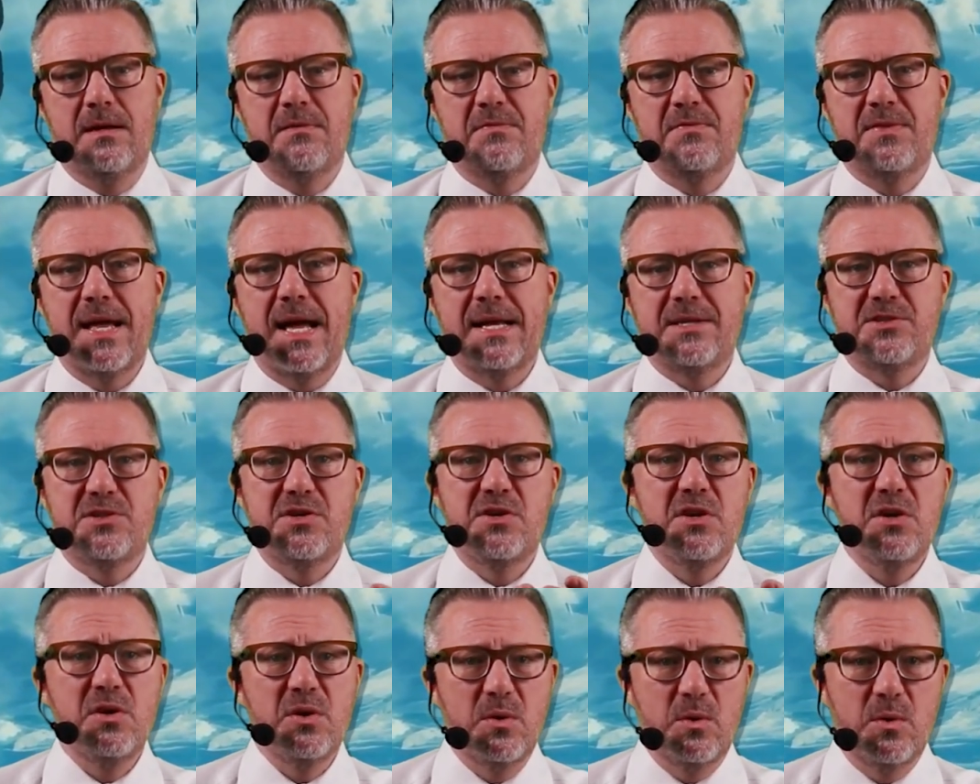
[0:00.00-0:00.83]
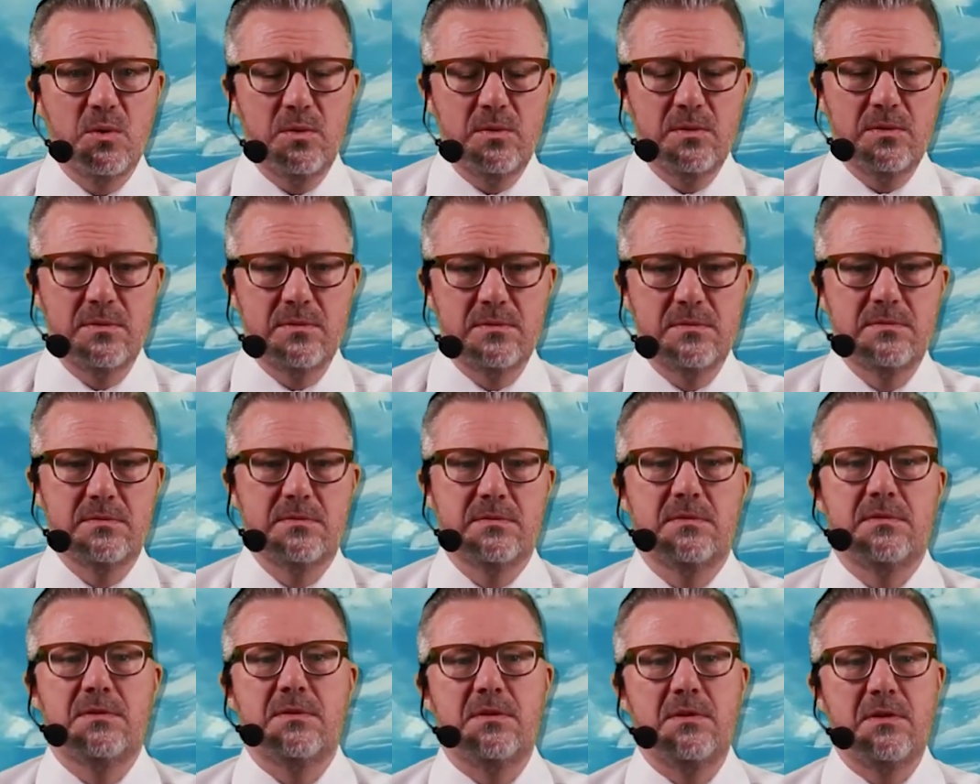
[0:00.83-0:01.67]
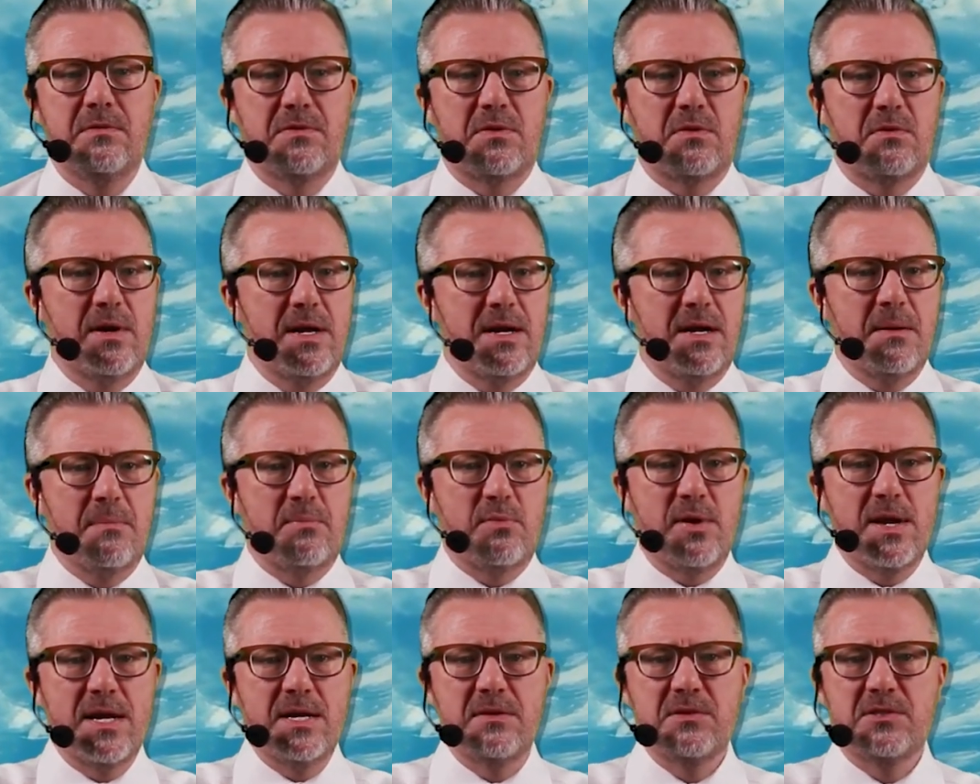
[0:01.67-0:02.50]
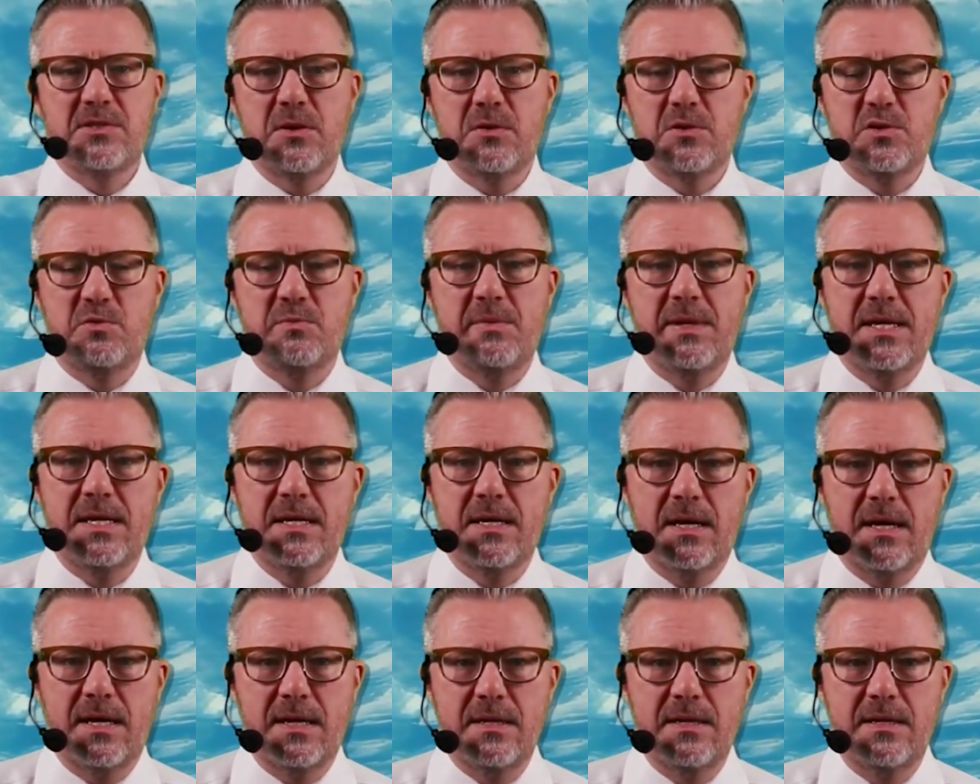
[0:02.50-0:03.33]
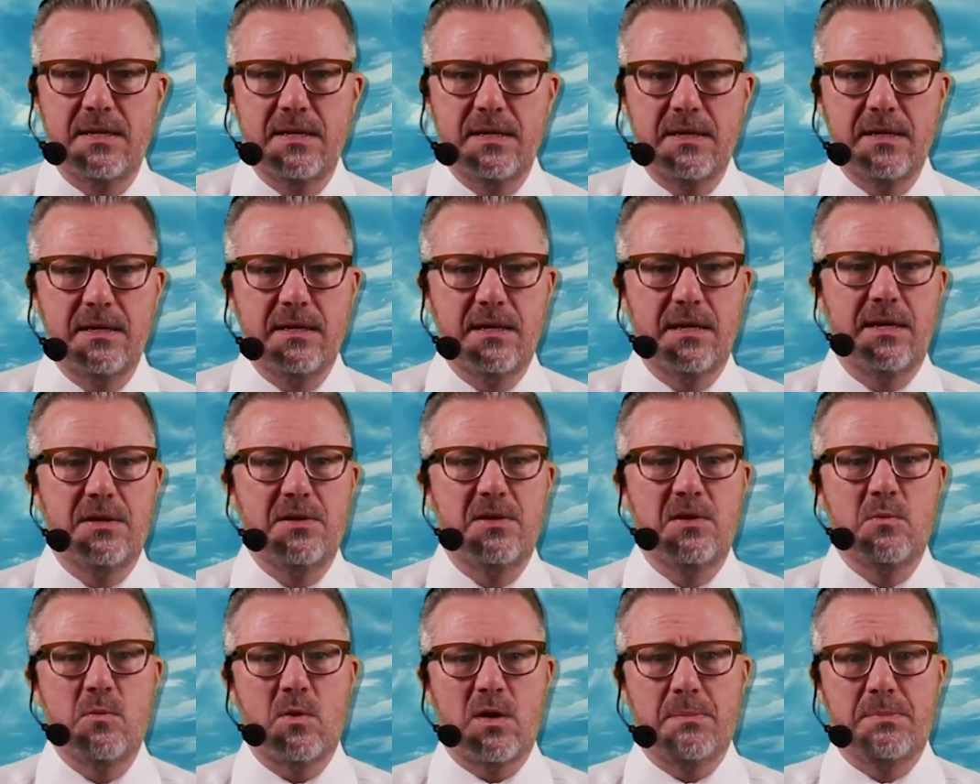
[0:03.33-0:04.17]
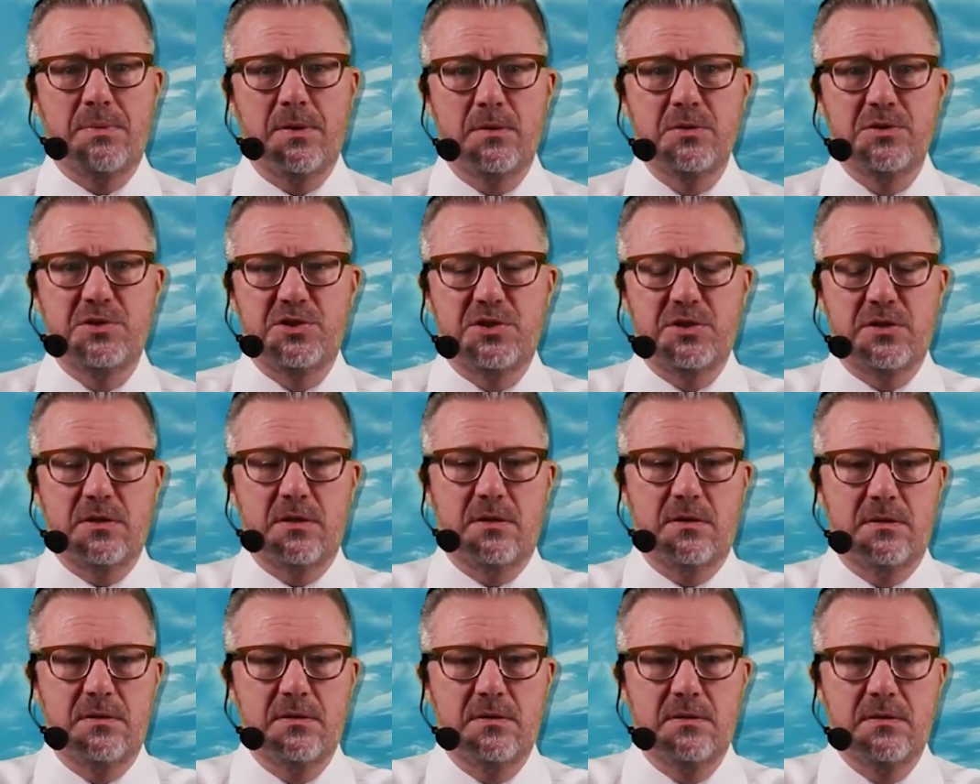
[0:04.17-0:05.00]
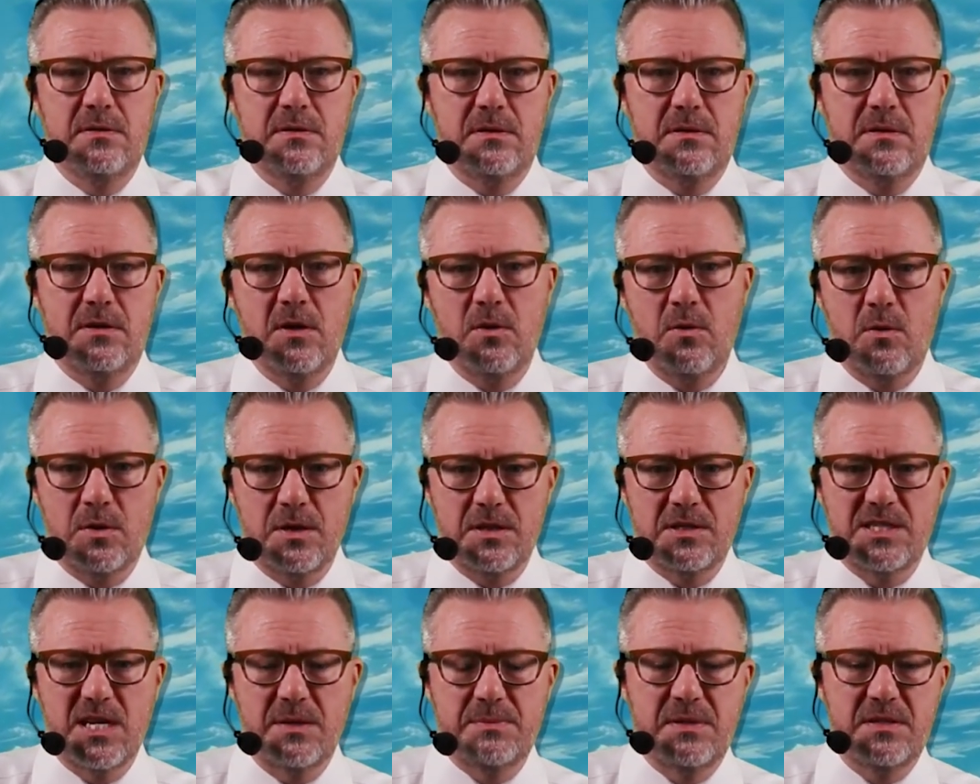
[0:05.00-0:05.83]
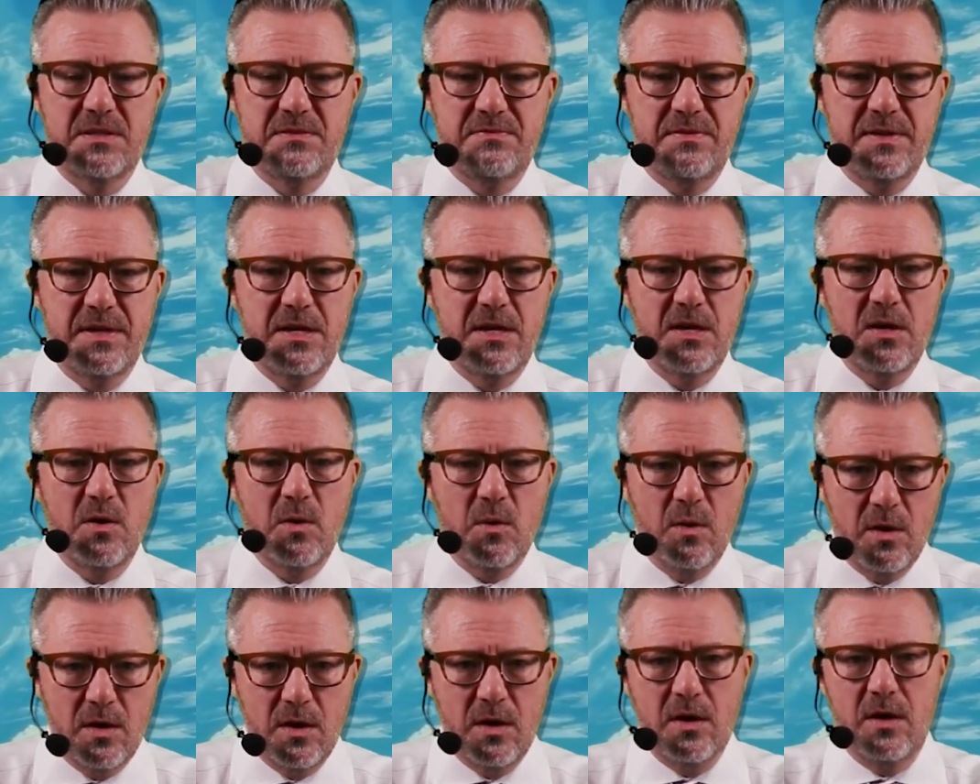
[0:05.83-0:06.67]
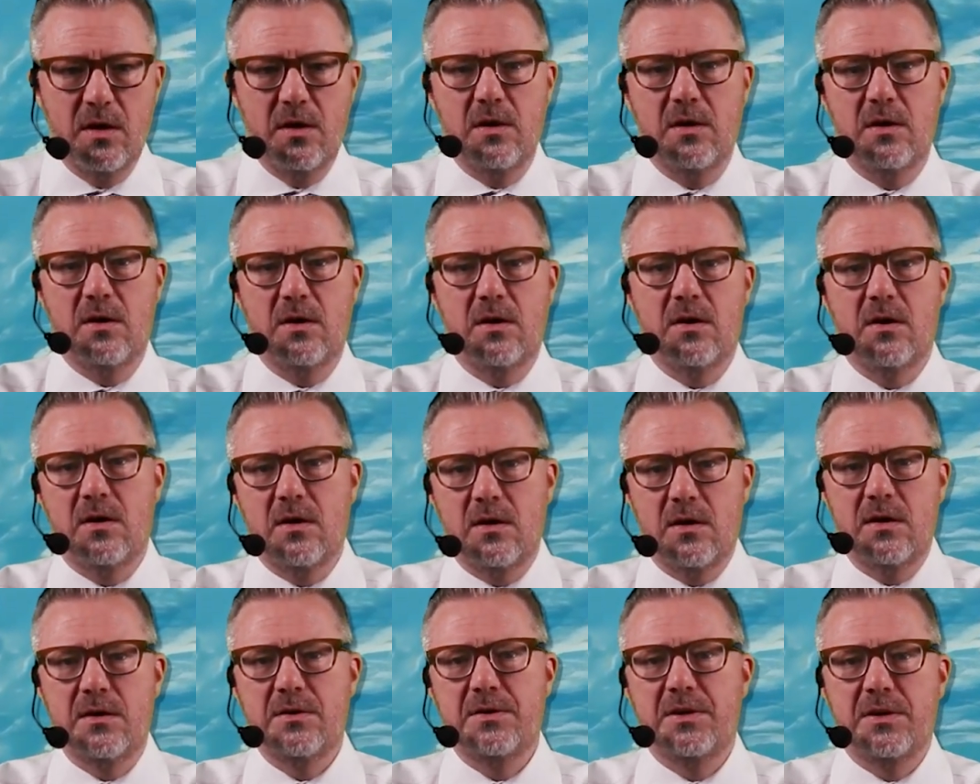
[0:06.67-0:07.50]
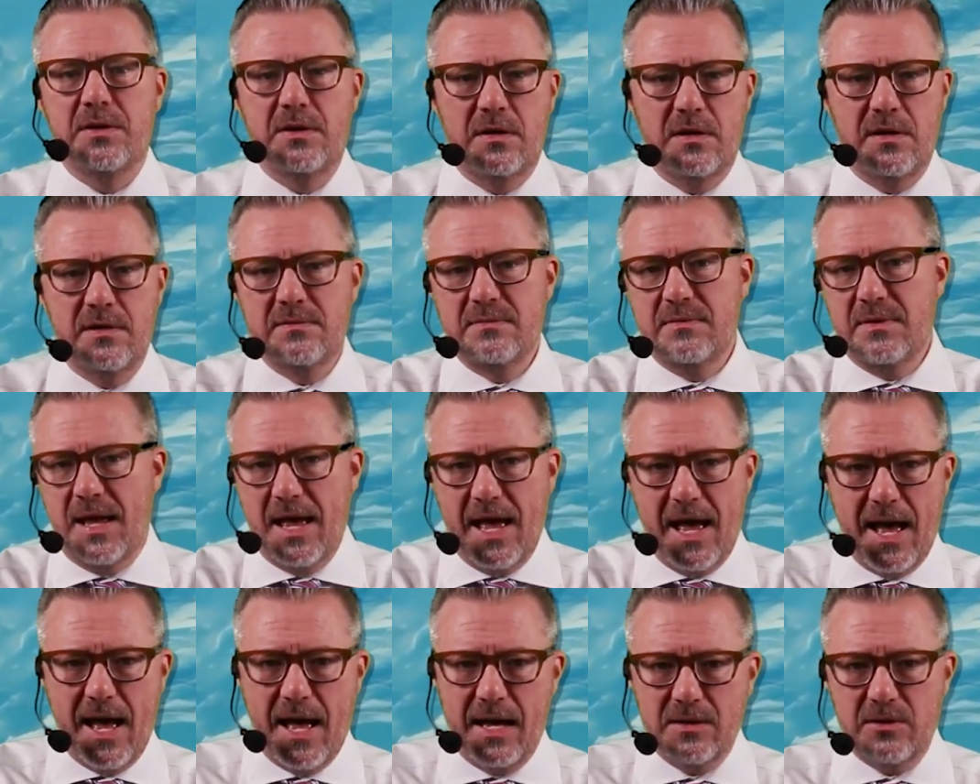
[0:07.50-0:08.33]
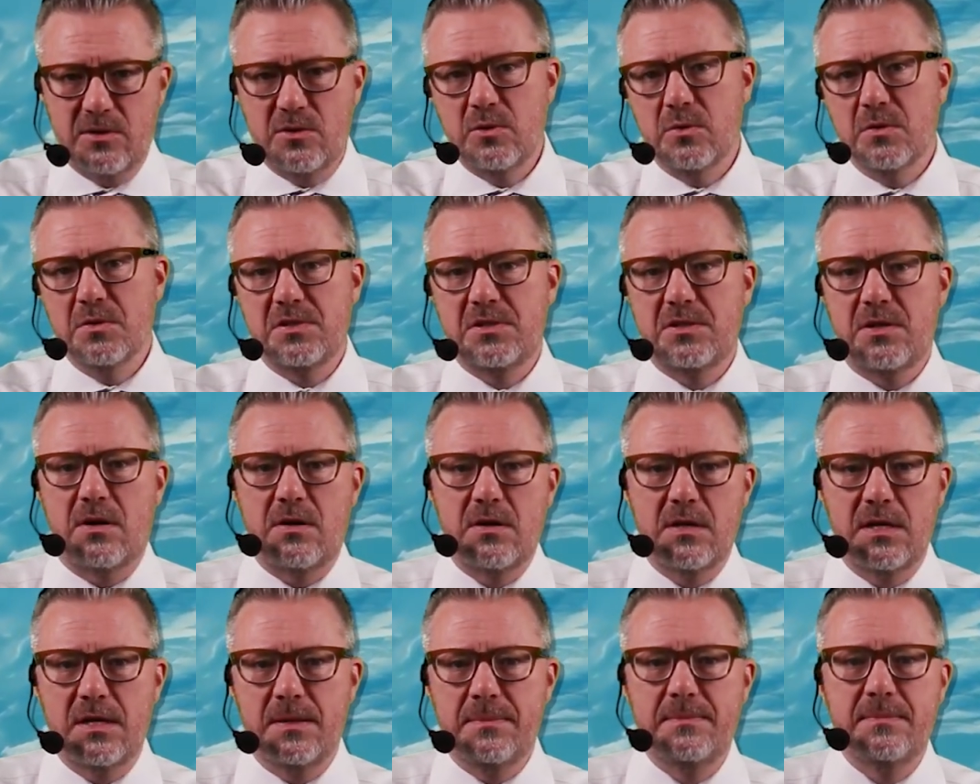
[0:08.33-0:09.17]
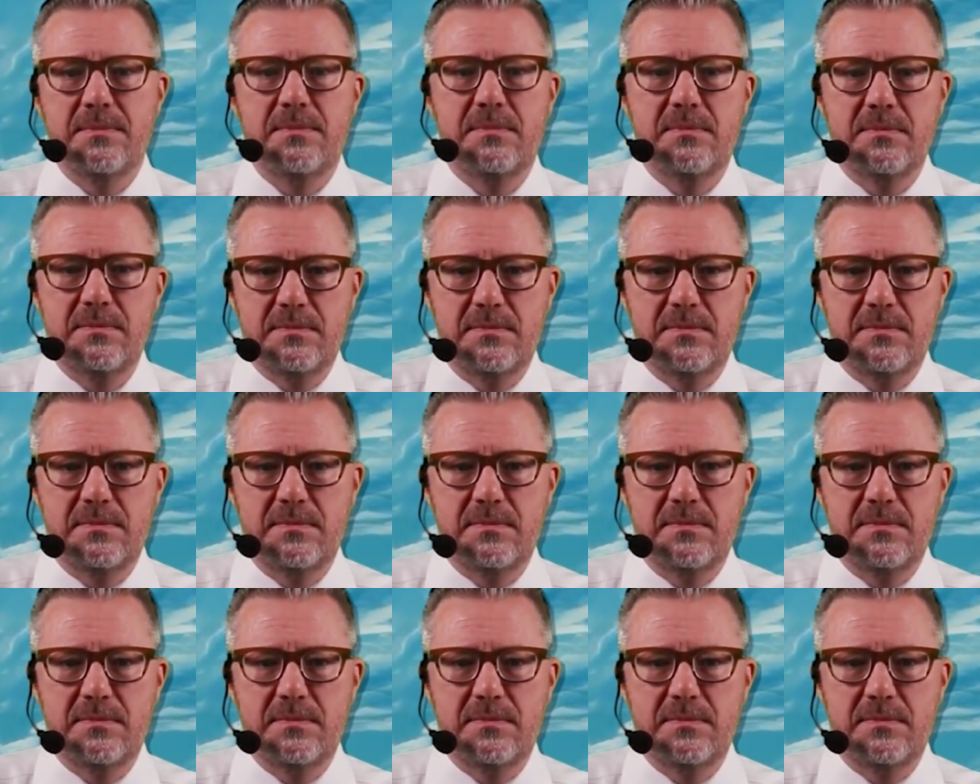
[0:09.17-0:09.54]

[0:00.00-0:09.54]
If that's you, you've created a brand new social media ID and you want to post your cohort acceptance video on your @CoolStartup,